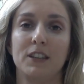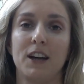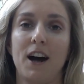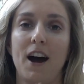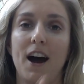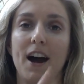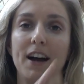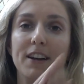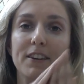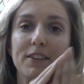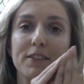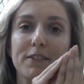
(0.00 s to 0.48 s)

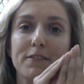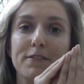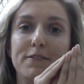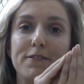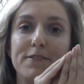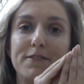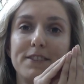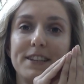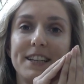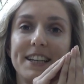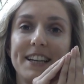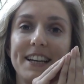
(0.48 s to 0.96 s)
kind
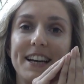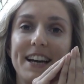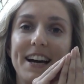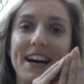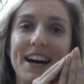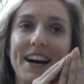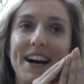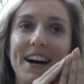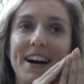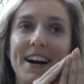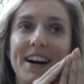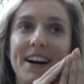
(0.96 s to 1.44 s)

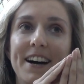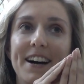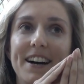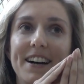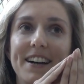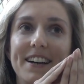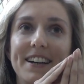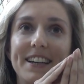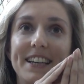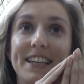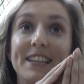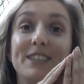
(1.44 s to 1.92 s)

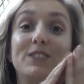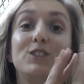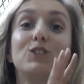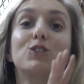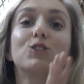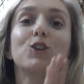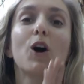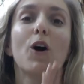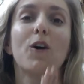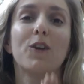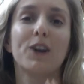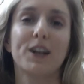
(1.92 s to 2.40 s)
of
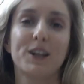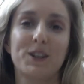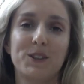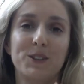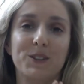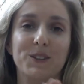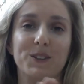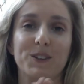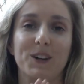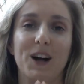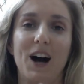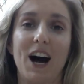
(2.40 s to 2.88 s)

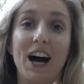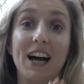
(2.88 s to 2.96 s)
historical